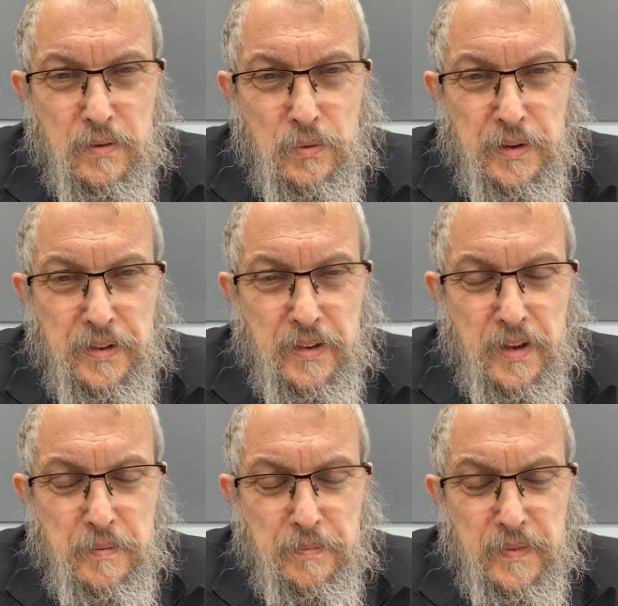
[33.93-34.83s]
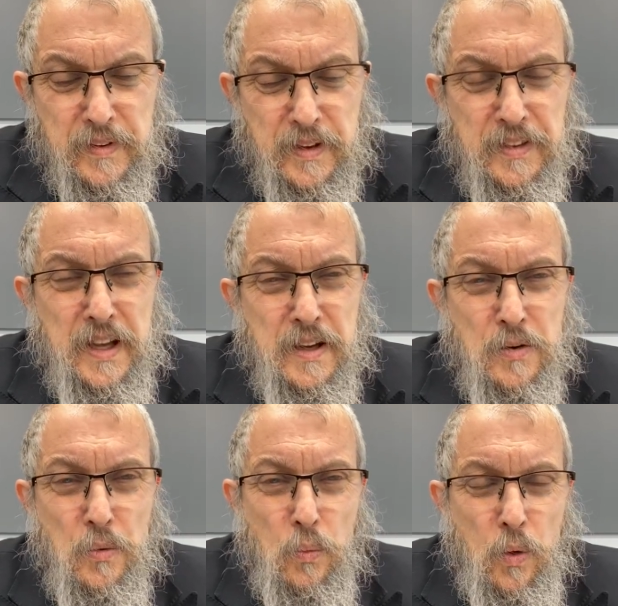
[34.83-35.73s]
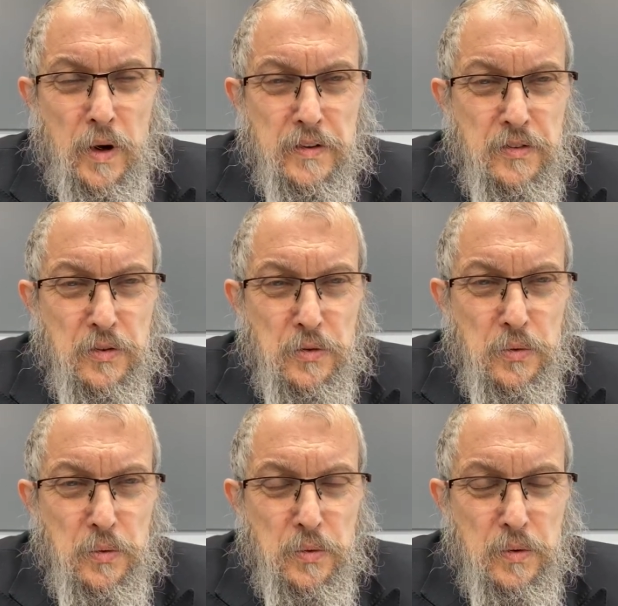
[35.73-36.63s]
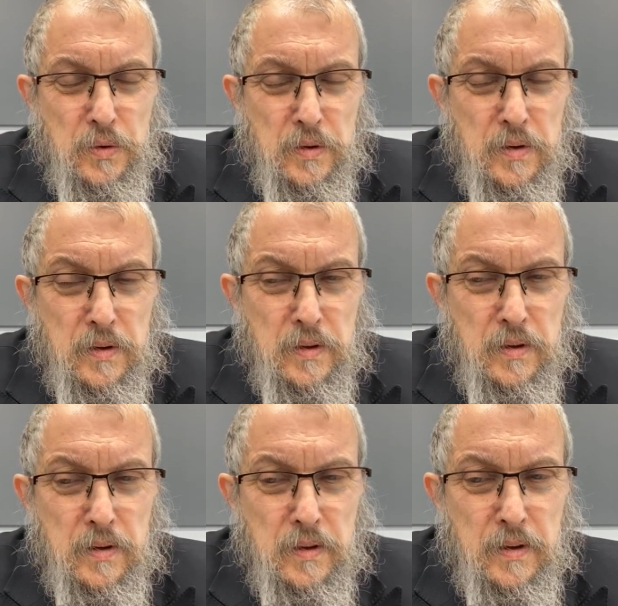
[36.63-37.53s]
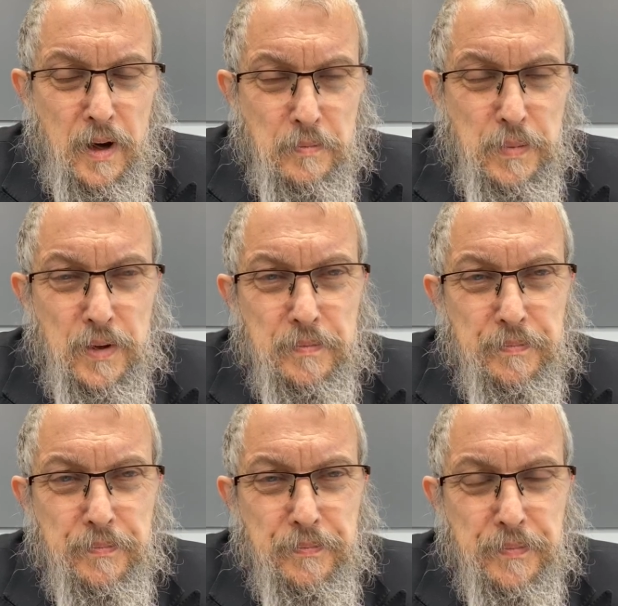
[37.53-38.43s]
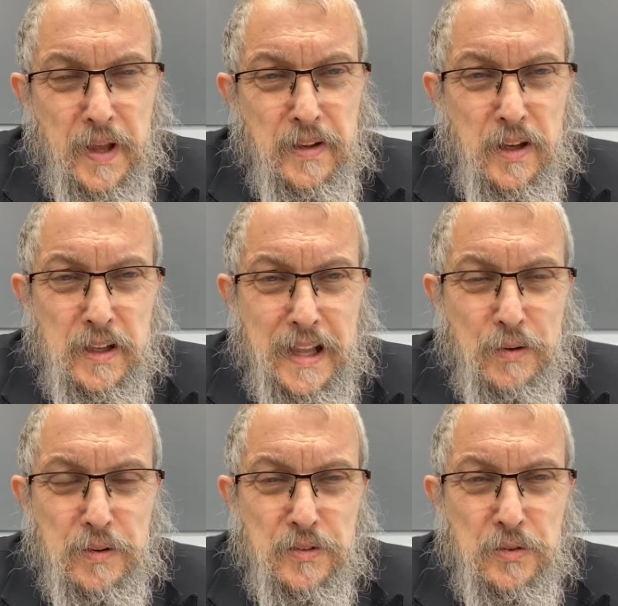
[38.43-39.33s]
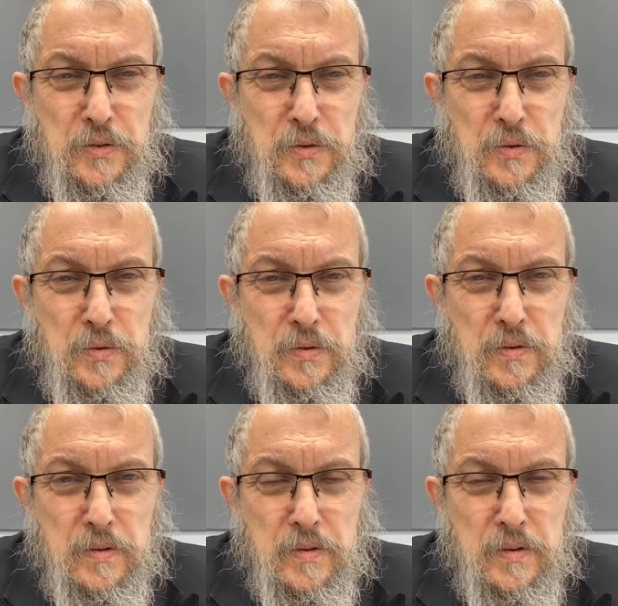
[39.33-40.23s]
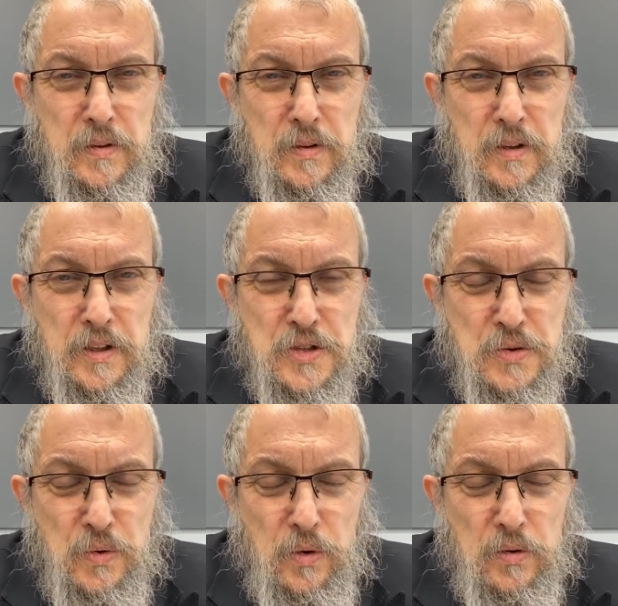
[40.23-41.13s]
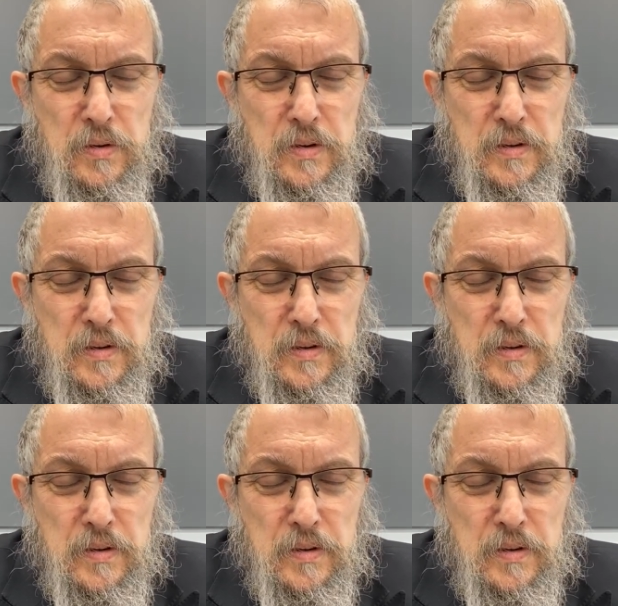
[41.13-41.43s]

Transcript: within them that they want to humble and not allow it to control,